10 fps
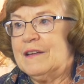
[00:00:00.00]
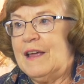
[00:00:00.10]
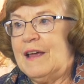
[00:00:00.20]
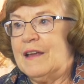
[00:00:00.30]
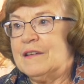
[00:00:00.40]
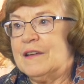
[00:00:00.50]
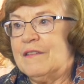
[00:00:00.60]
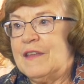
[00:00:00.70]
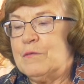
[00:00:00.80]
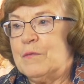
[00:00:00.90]
and
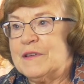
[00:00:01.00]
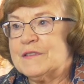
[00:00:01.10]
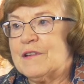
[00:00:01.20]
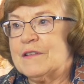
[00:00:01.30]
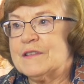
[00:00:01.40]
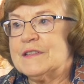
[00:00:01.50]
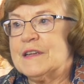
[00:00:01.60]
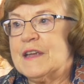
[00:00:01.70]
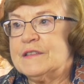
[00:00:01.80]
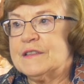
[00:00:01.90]
then we start to see
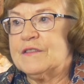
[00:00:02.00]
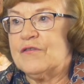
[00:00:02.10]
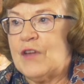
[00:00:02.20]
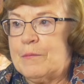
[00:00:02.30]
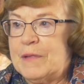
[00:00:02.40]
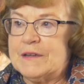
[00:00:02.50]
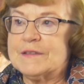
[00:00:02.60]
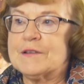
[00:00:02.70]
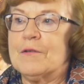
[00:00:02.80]
cases of diabetes go